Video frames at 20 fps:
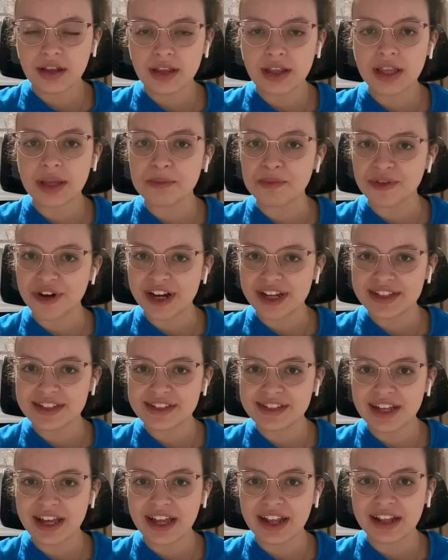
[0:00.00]
the
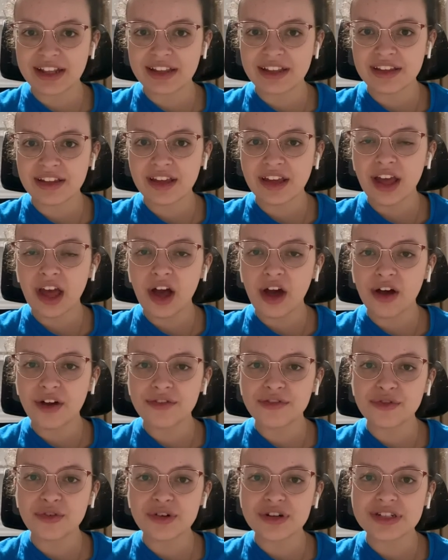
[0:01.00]
president
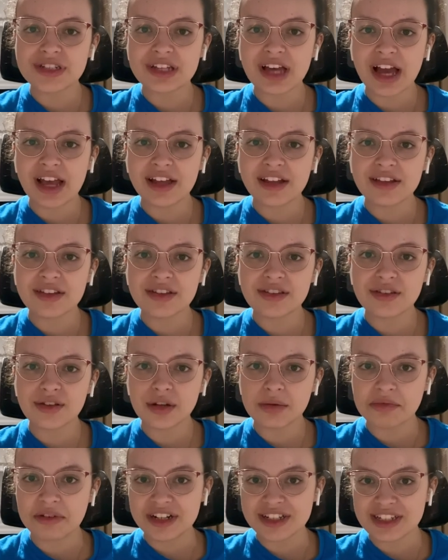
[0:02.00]
of World Science
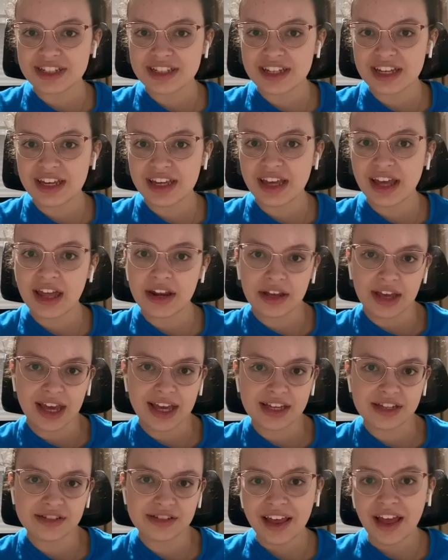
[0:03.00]
University
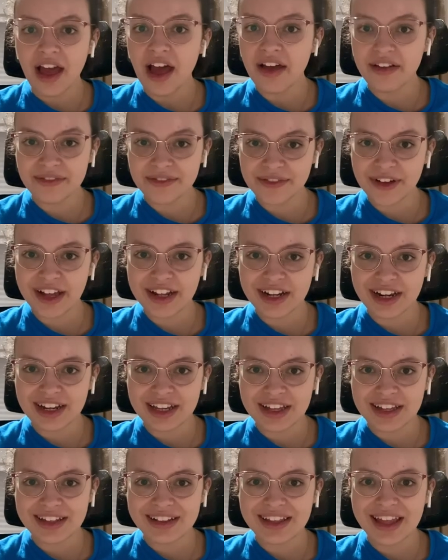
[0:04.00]
Education, and
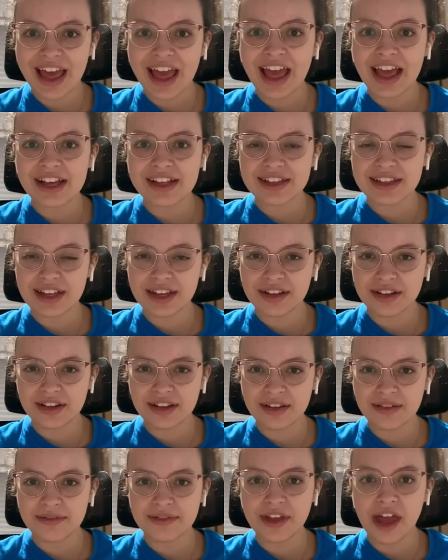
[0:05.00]
finally the
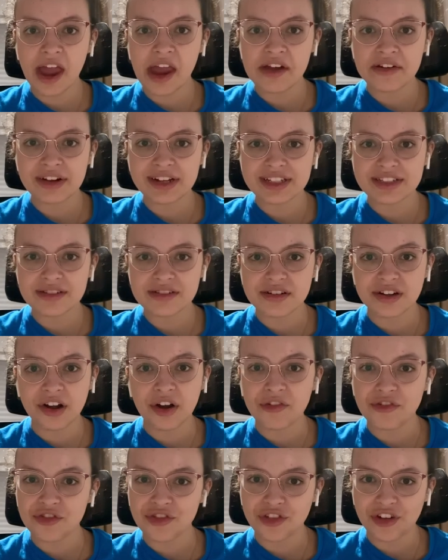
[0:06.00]
executive director
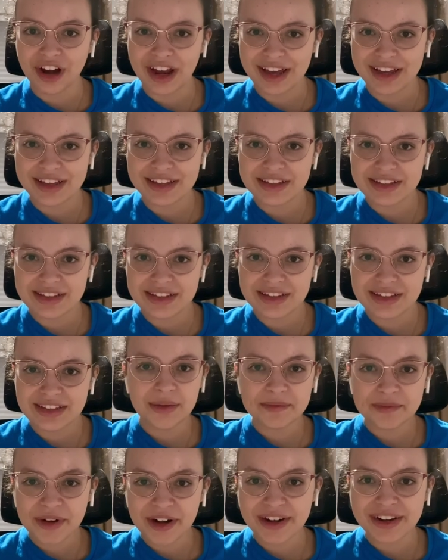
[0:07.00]
of RISE,
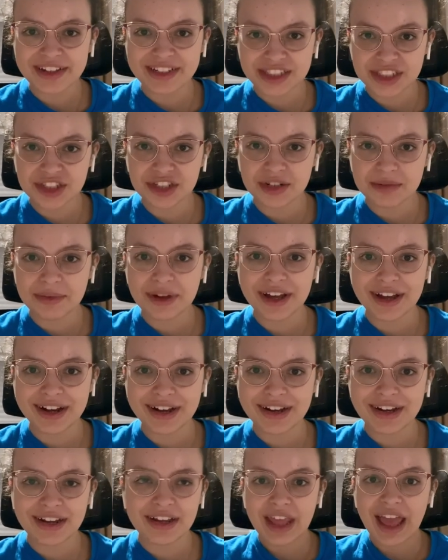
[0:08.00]
Mark
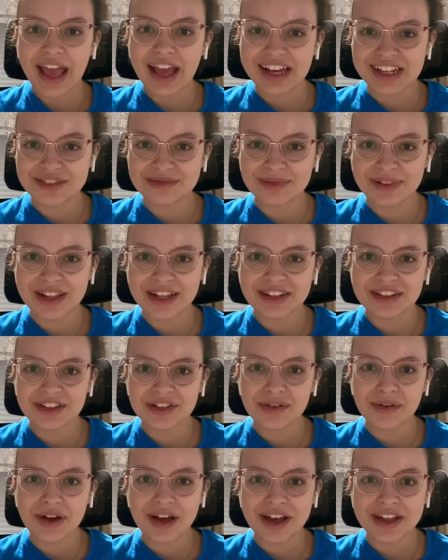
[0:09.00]
German, explained
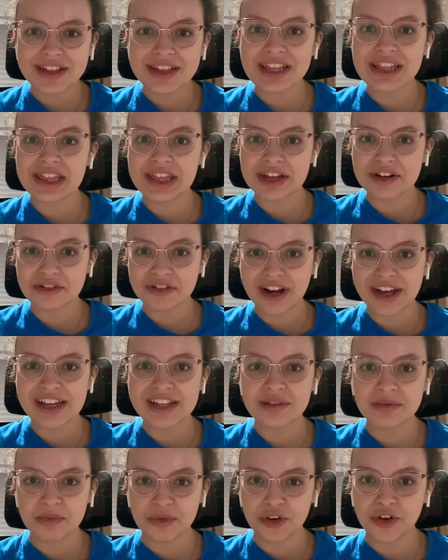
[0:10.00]
to us the
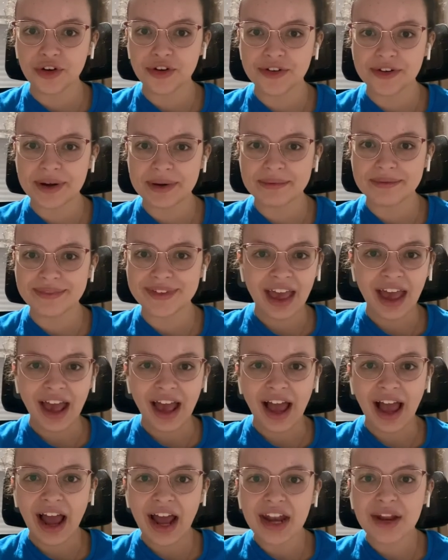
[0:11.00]
RISE program
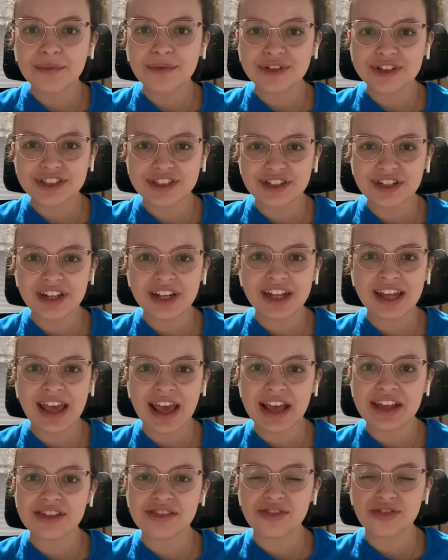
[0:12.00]
an opportunity
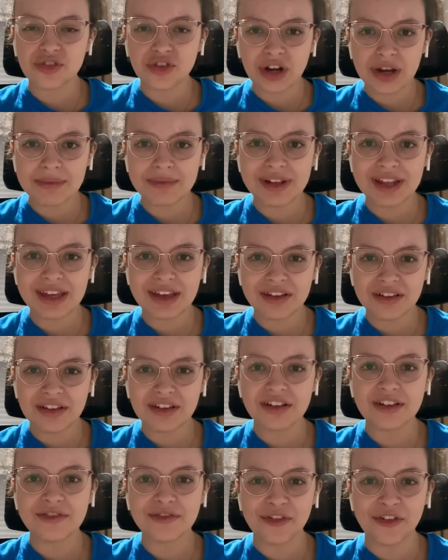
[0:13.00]
extremely
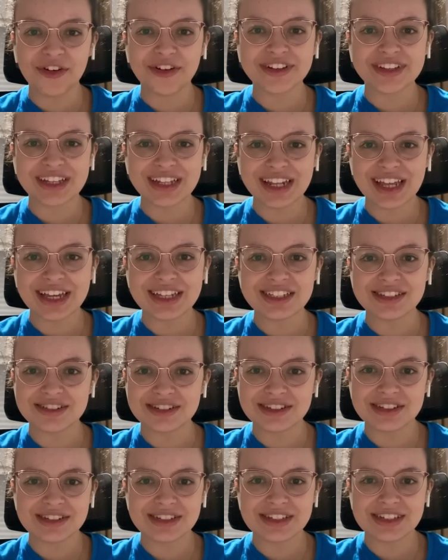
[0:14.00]
good for
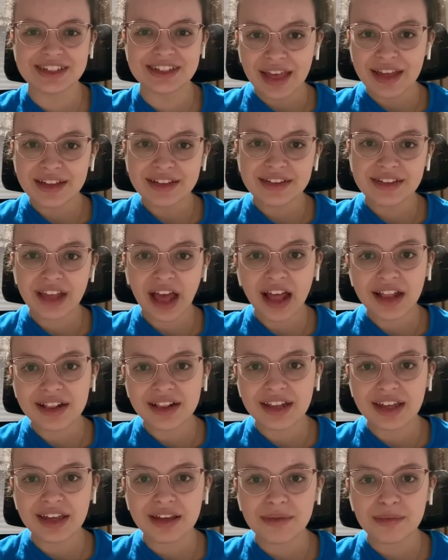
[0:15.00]
teenagers.
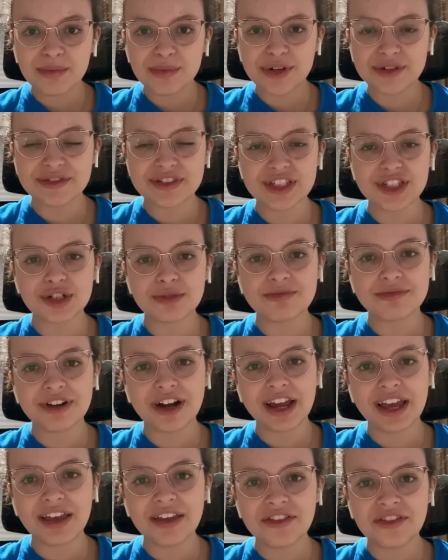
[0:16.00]
Sadly, Professor
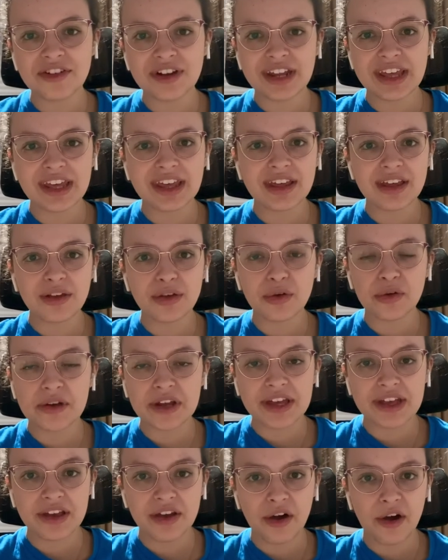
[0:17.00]
Brian Greene
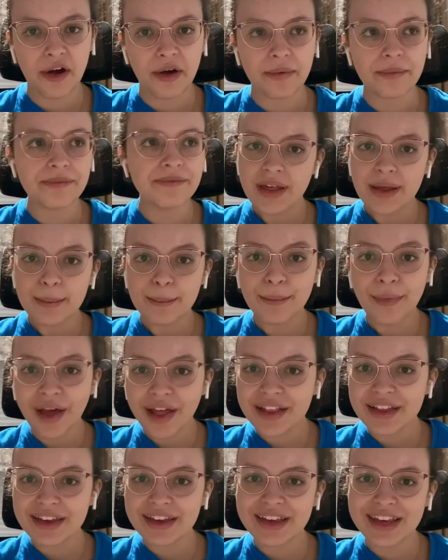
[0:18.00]
couldn't come, but
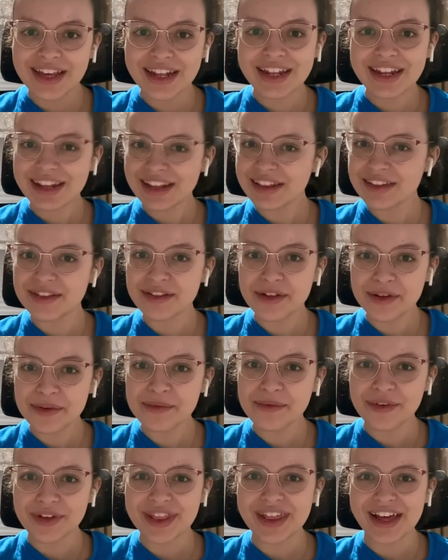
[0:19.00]
he did a Zoom
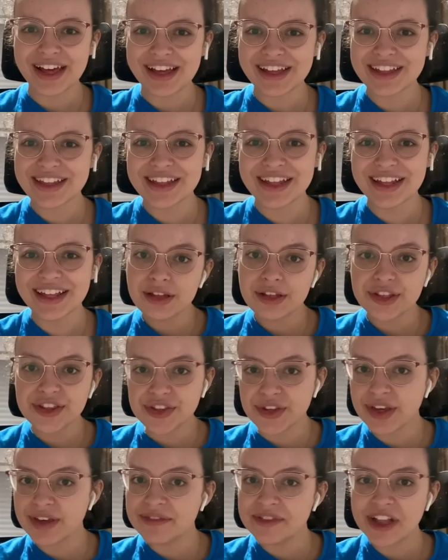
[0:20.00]
with us to
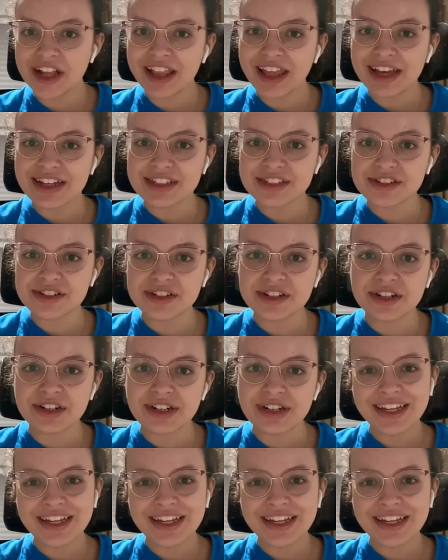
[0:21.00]
give the lecture